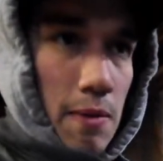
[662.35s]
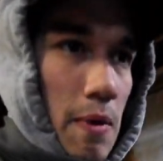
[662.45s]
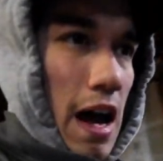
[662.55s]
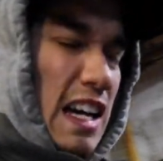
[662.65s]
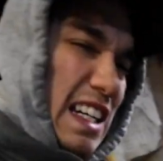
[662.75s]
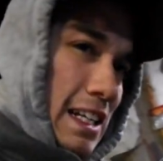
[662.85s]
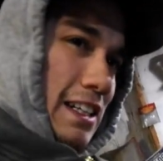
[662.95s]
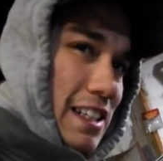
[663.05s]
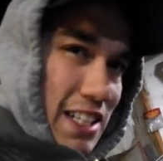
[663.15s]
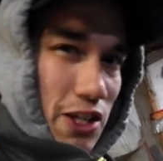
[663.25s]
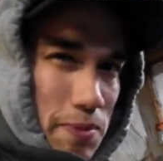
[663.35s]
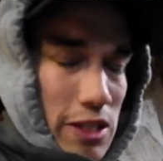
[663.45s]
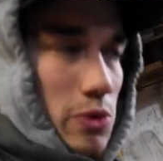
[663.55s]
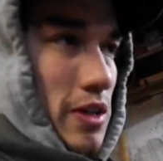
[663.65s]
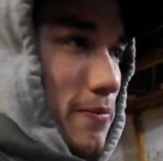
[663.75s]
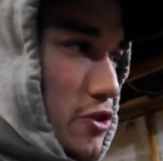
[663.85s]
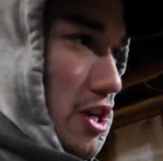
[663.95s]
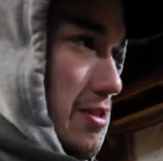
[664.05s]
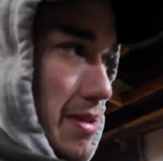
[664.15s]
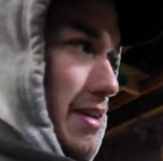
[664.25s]
I, it'll be sweet,
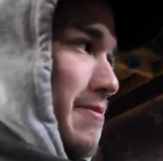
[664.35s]
trust me.